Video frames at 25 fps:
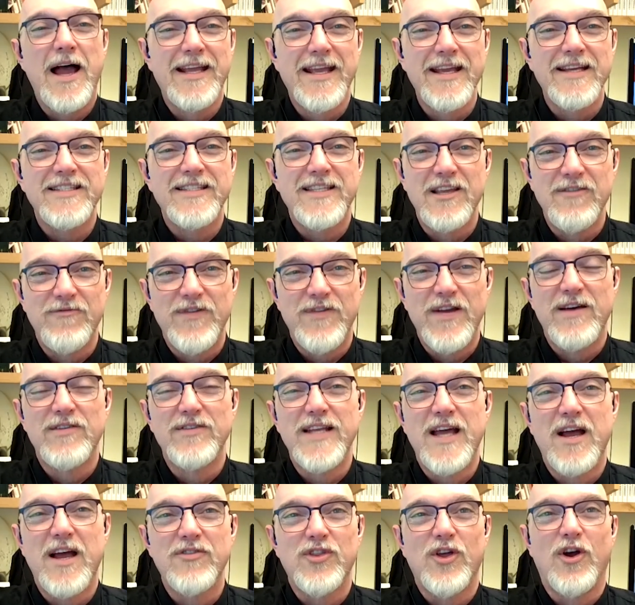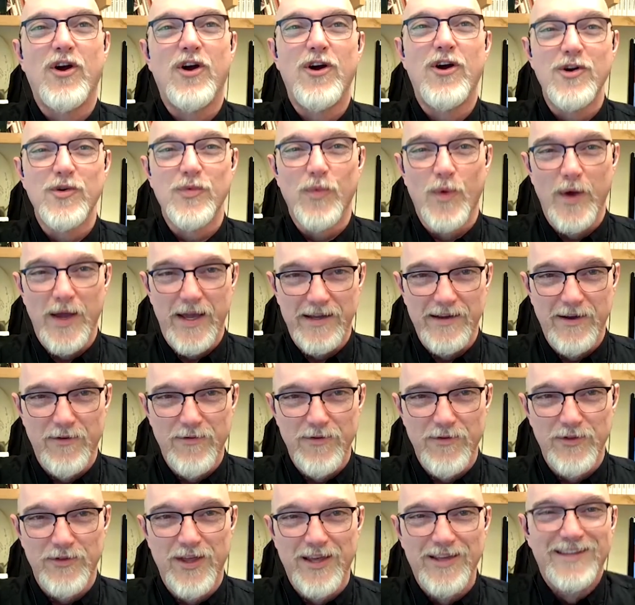I guess he found out the hard way
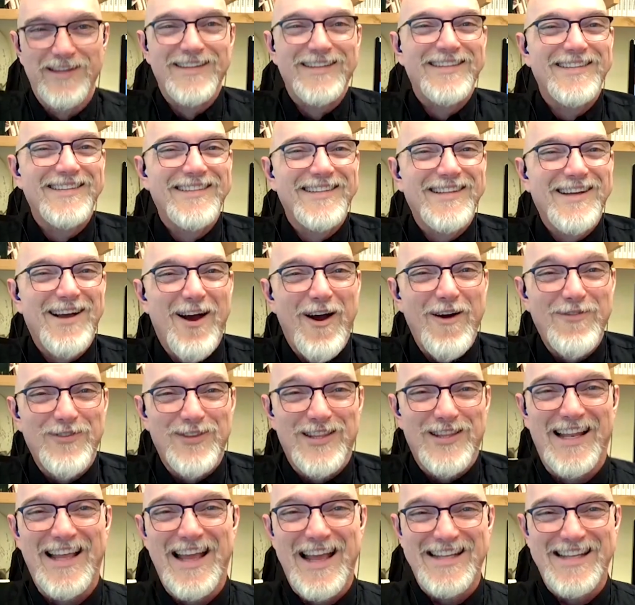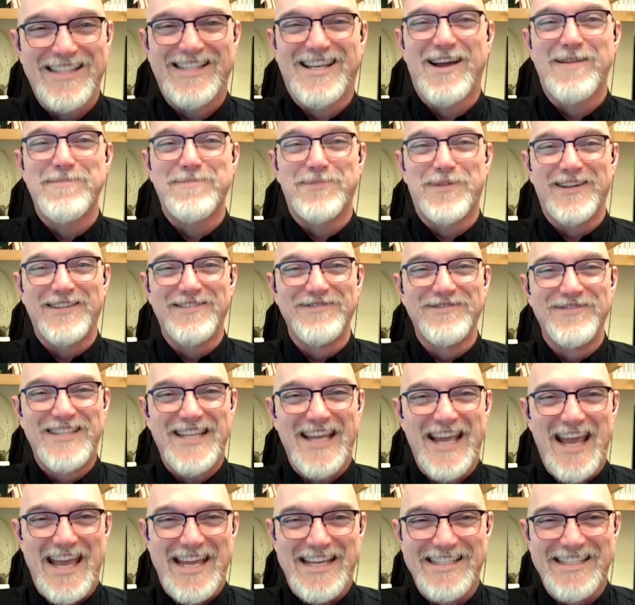over the last couple of
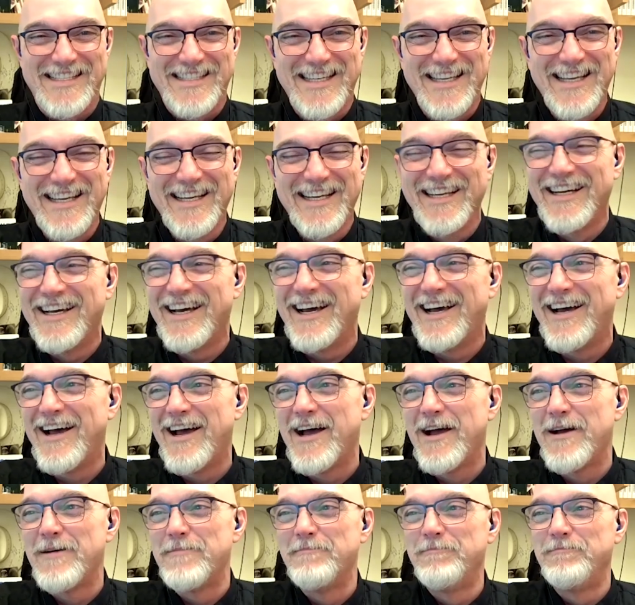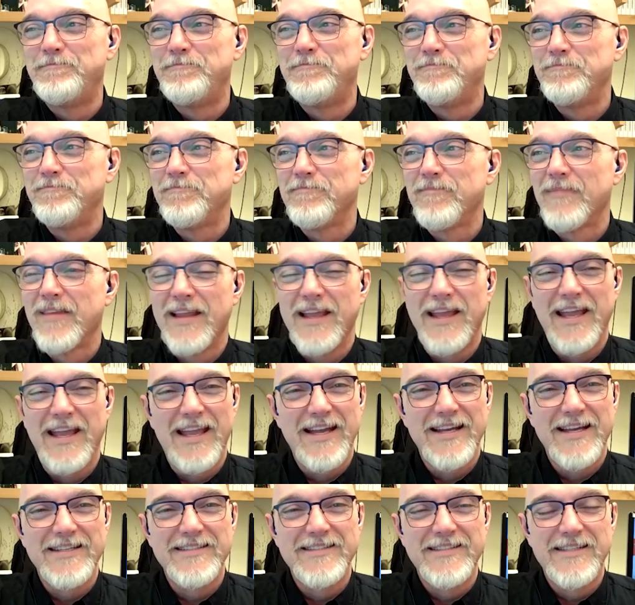days. And
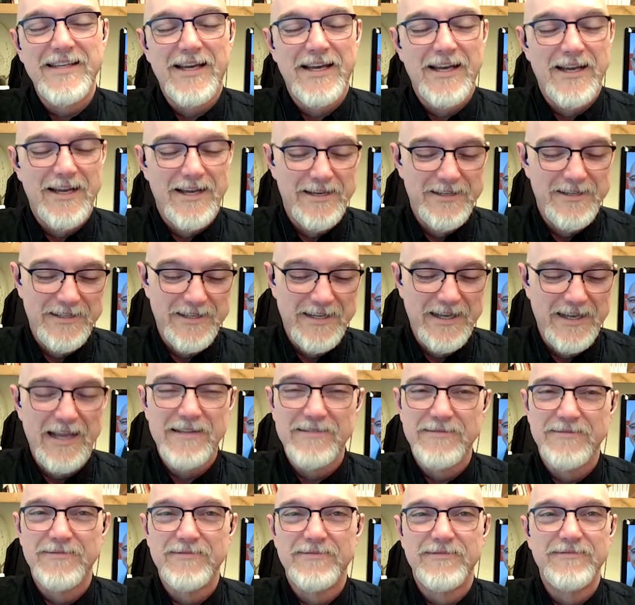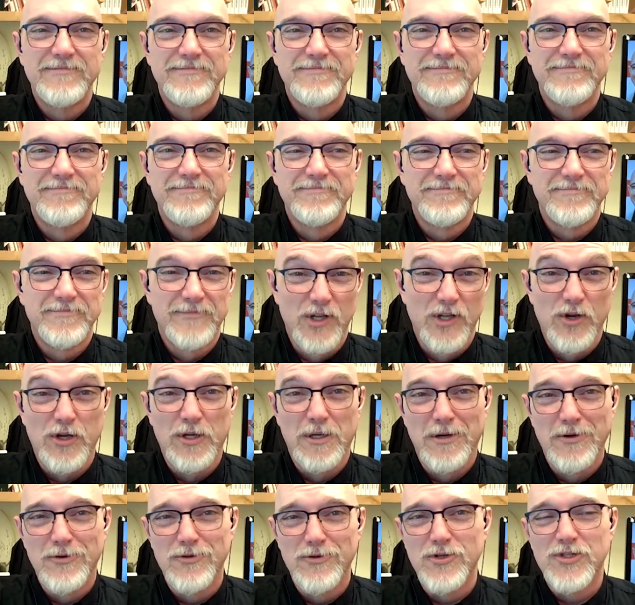you
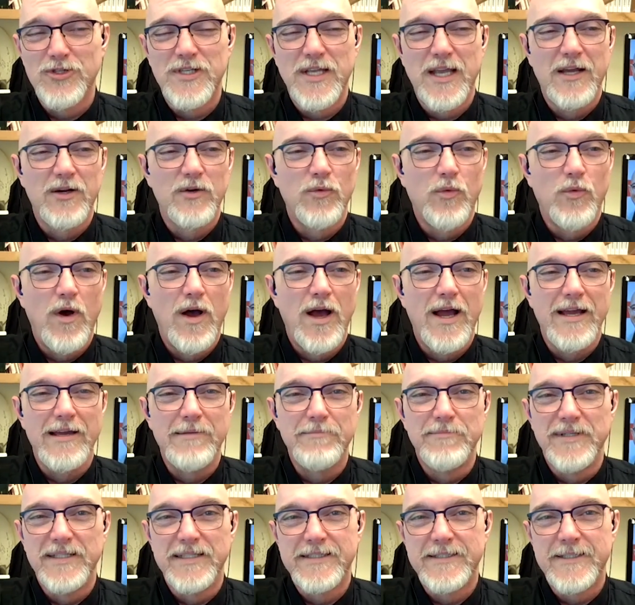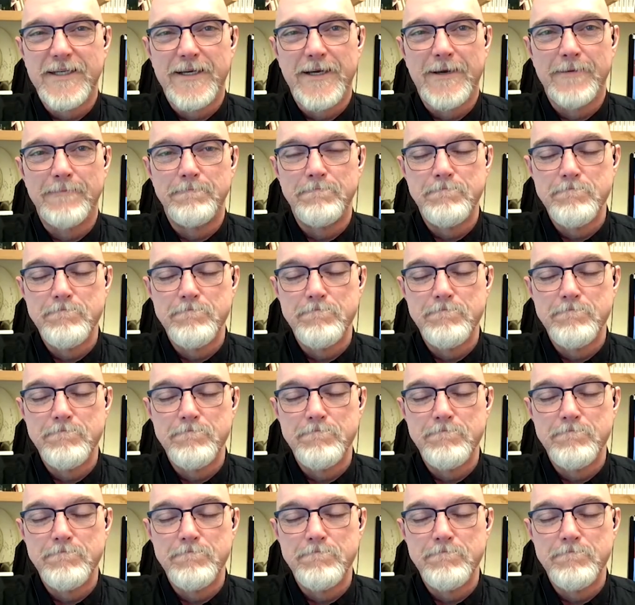can understand why, but